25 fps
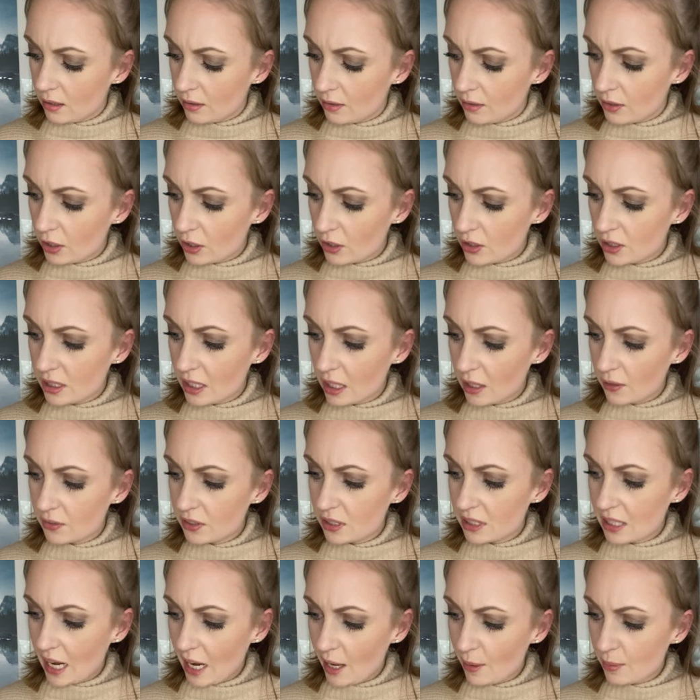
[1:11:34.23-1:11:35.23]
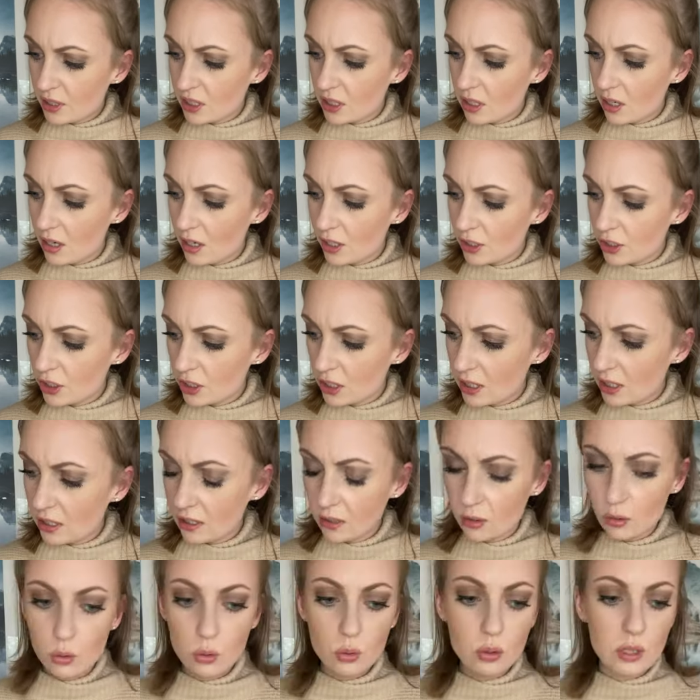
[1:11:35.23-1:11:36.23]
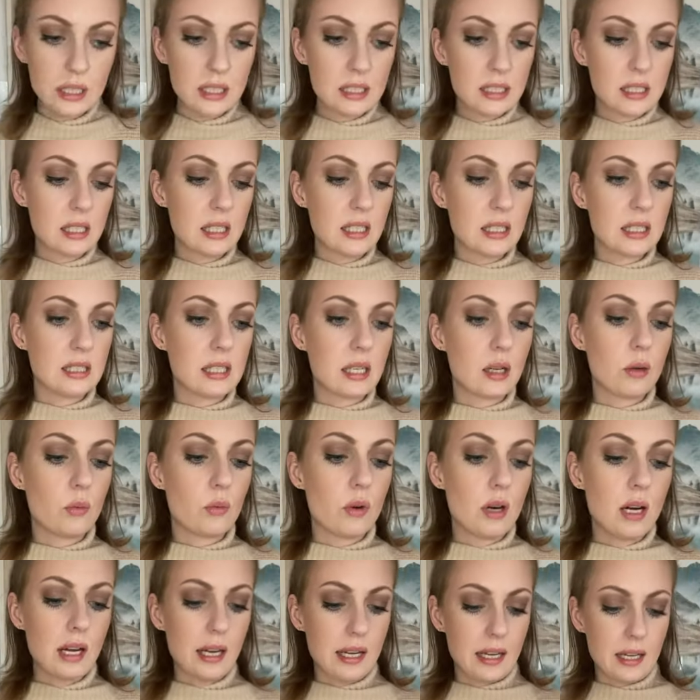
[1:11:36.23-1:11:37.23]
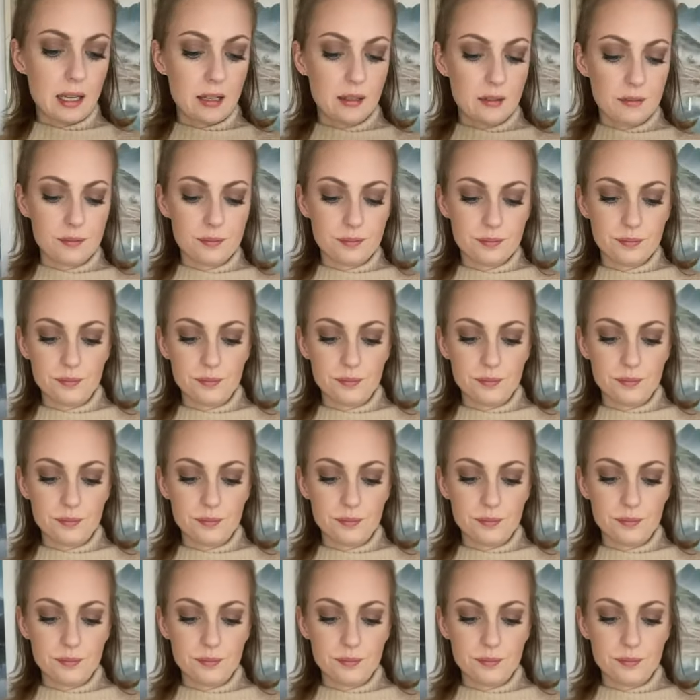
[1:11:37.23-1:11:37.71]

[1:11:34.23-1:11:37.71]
They're self-sabotaging. Who is this and why?